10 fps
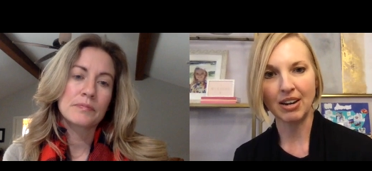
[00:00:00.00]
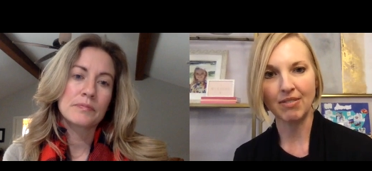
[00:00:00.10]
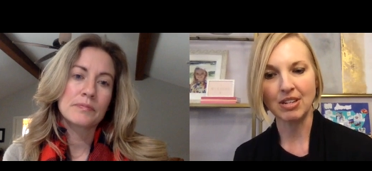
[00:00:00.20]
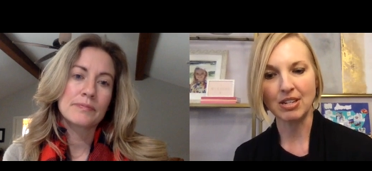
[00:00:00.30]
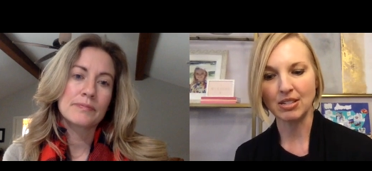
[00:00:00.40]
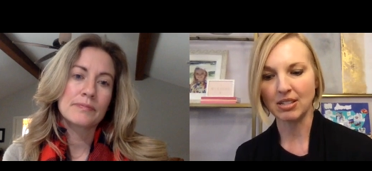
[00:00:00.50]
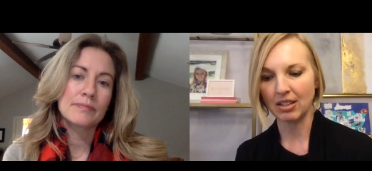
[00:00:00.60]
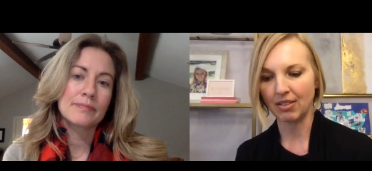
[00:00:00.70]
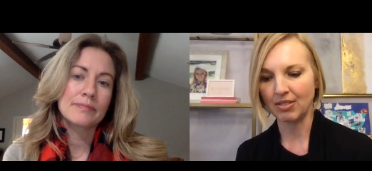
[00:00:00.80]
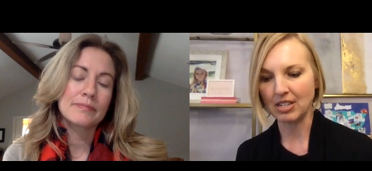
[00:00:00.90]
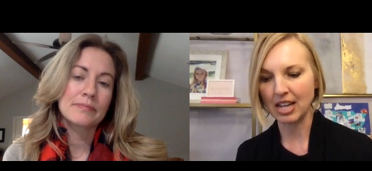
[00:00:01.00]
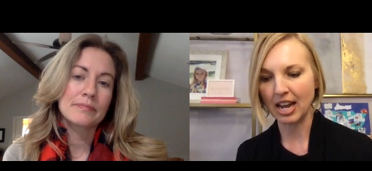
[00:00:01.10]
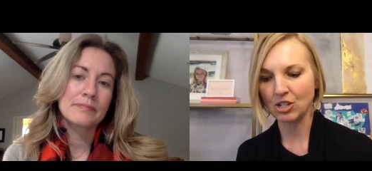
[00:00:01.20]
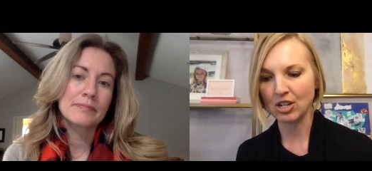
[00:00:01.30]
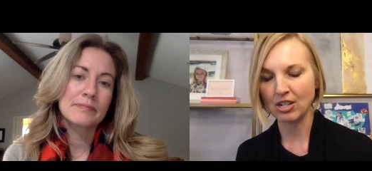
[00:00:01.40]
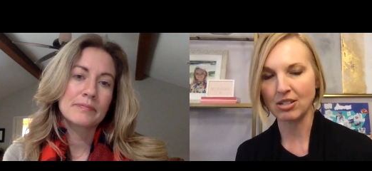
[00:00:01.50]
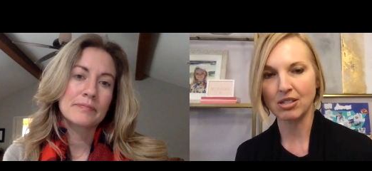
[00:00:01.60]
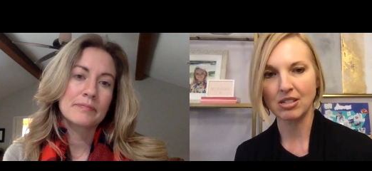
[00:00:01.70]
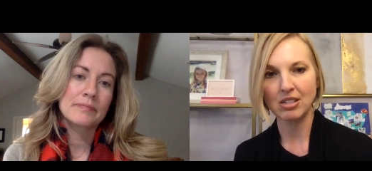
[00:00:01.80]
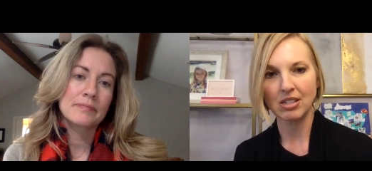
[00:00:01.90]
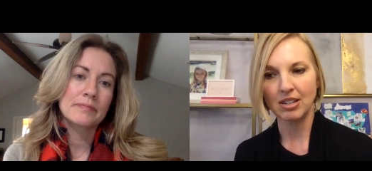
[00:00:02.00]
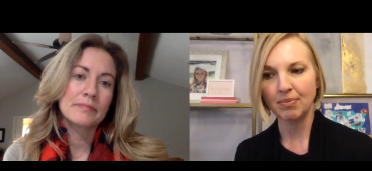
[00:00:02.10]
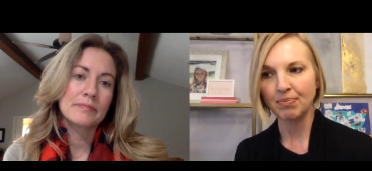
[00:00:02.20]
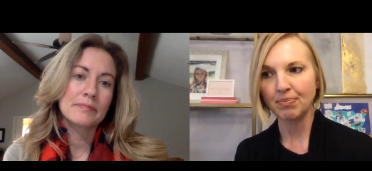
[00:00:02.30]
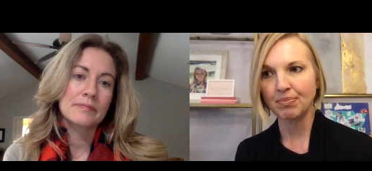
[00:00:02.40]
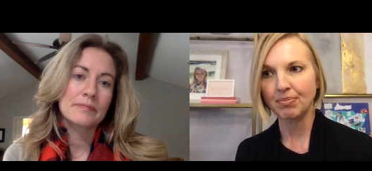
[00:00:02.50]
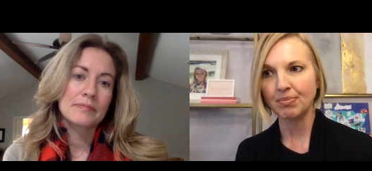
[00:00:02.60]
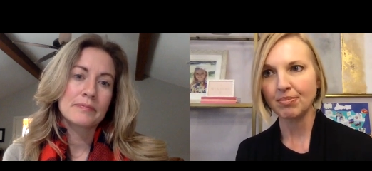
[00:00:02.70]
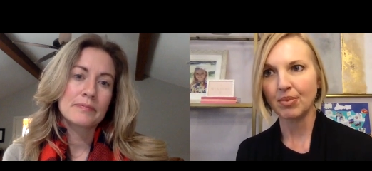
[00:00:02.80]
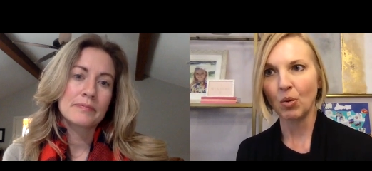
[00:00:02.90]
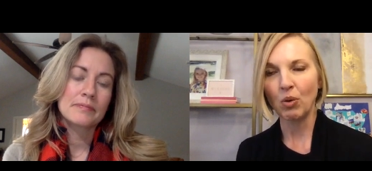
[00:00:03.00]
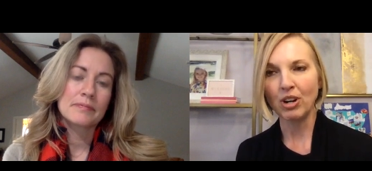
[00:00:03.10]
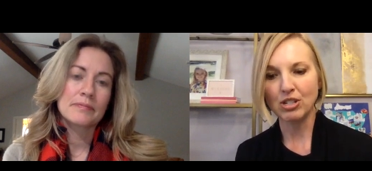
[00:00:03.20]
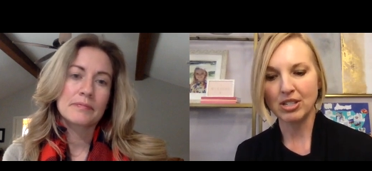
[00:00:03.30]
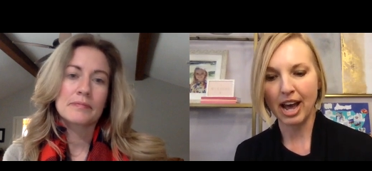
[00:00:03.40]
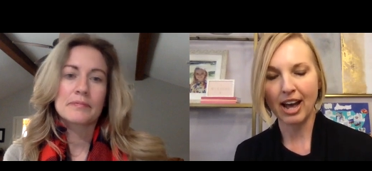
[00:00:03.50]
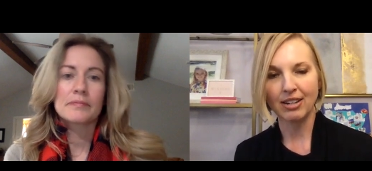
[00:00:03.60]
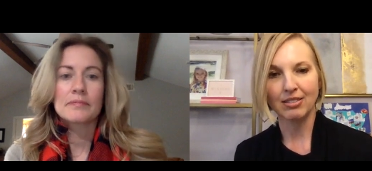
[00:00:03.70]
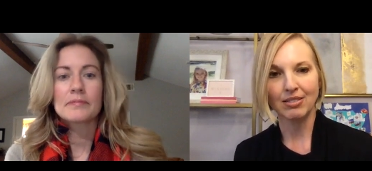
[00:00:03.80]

Speaker 1: of these of these agents, what is that